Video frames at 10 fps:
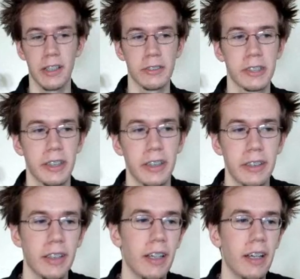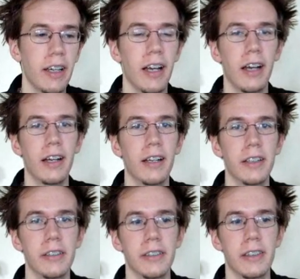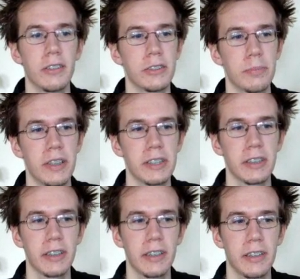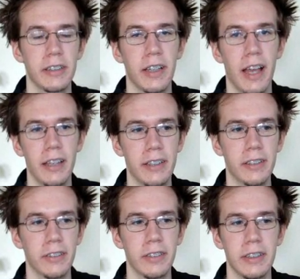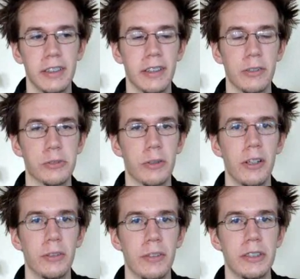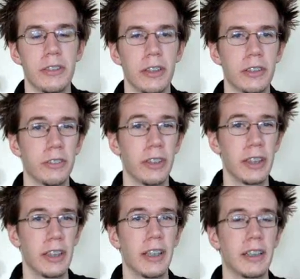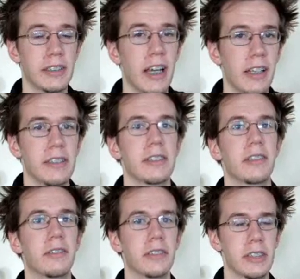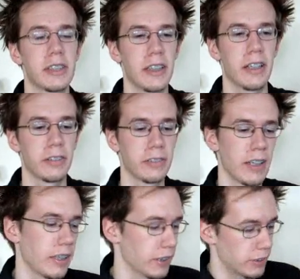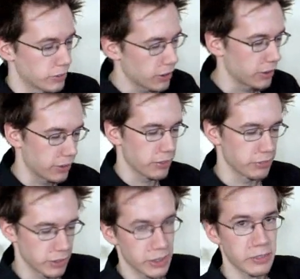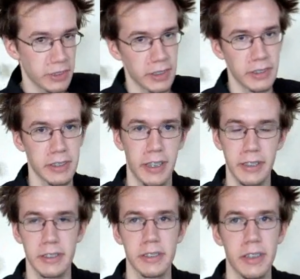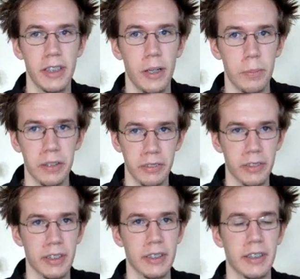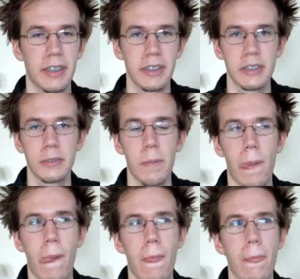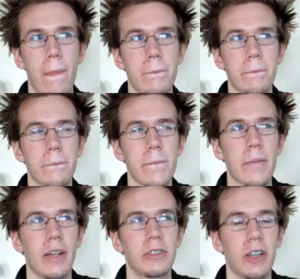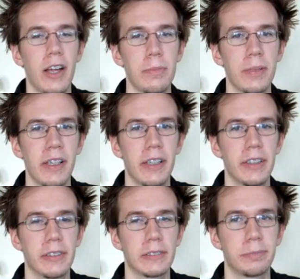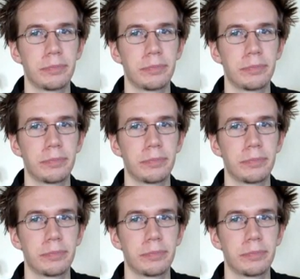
that was good. It was basically, and the only thing that was wrong was you looked really like tense and stiff, like you're trying to go really intense. But the thing is, try to play it